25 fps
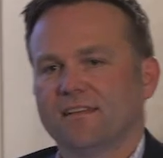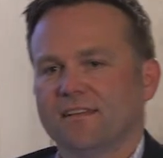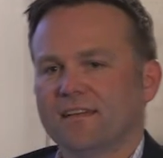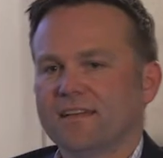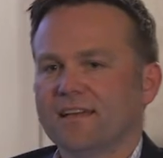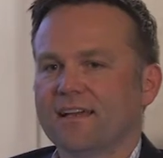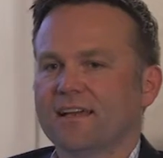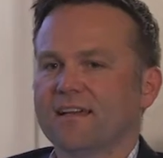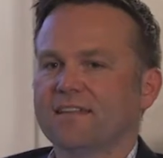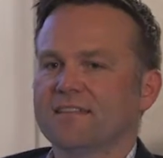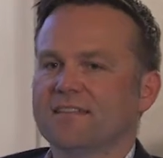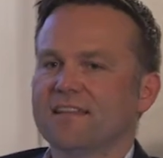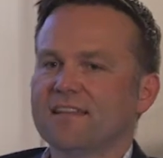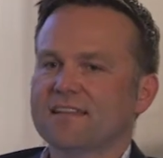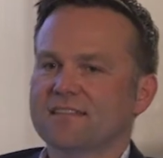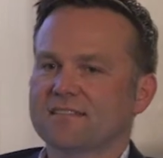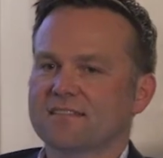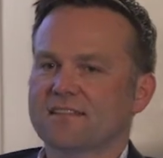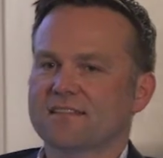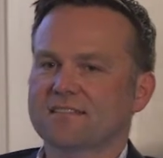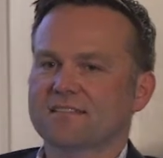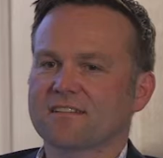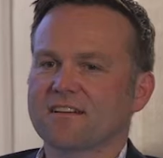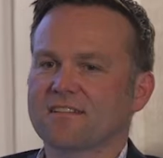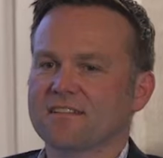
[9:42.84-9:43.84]
Yeah, and
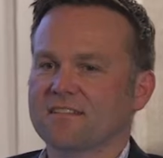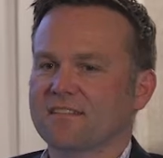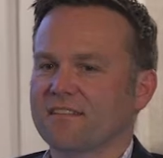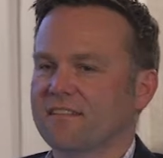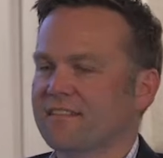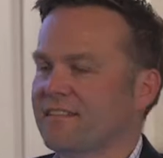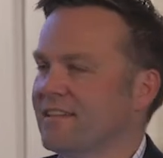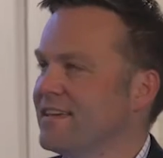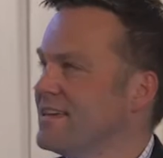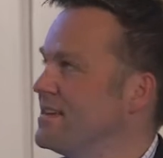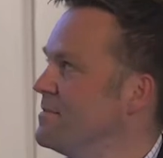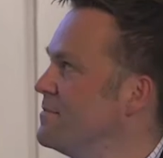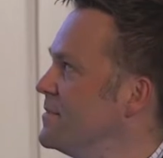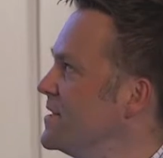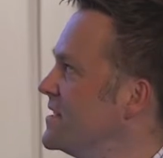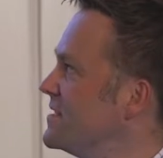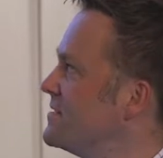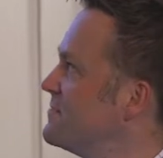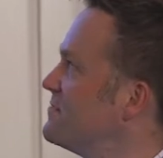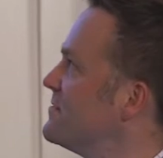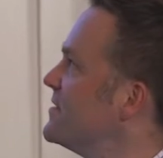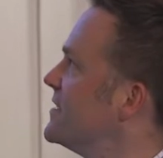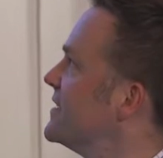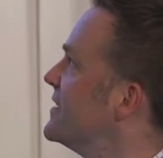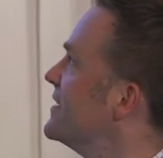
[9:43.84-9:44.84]
that's kind of the theme. Is
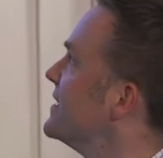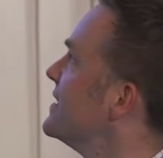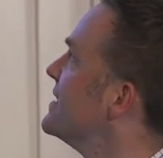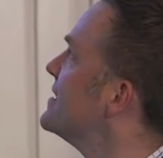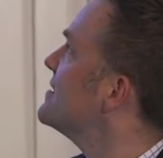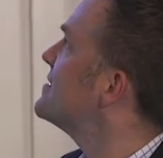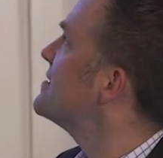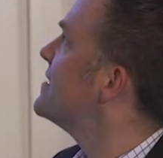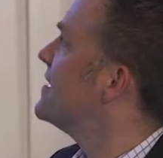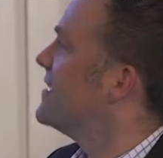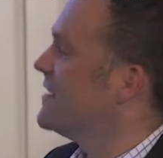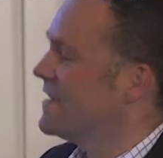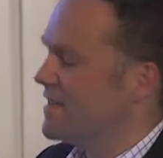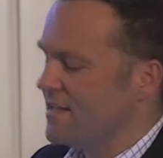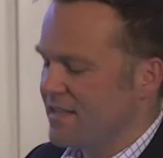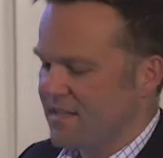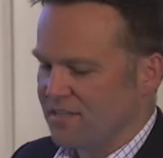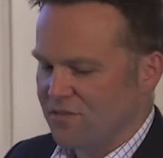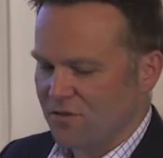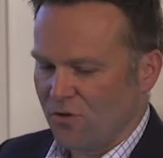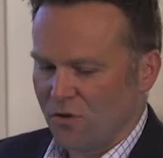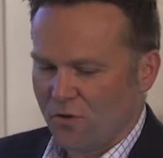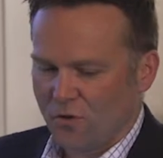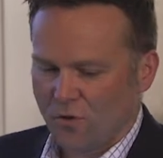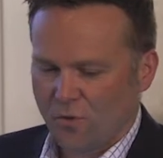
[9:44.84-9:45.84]
really it's
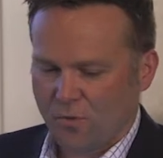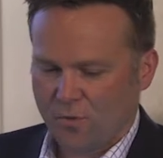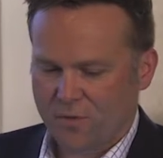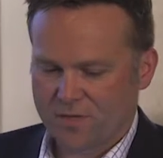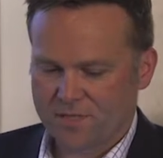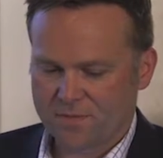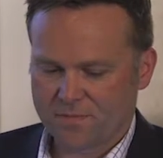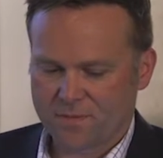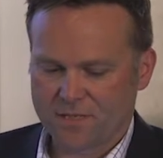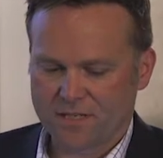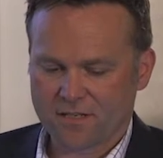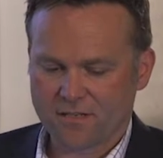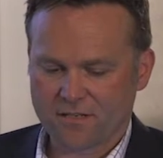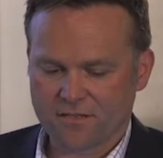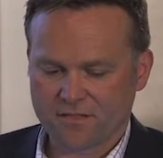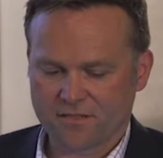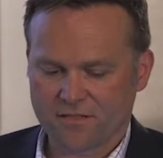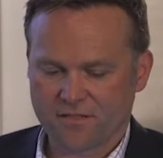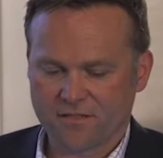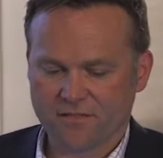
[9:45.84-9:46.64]
always because